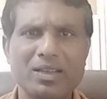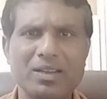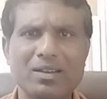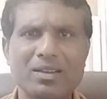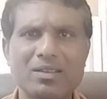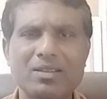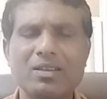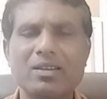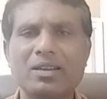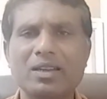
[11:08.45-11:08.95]
that
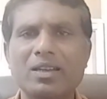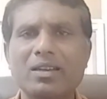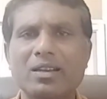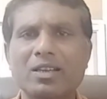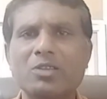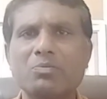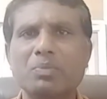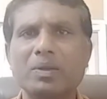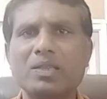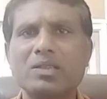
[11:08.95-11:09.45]
doesn't need
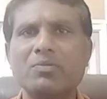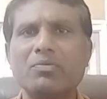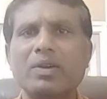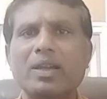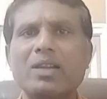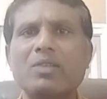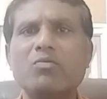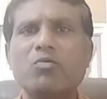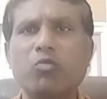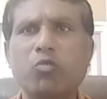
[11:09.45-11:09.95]
a
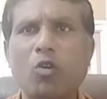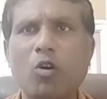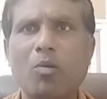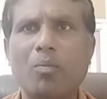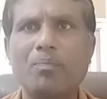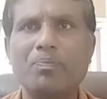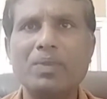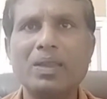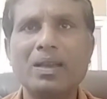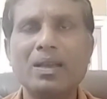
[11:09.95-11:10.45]
specified
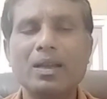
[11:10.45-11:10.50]
form.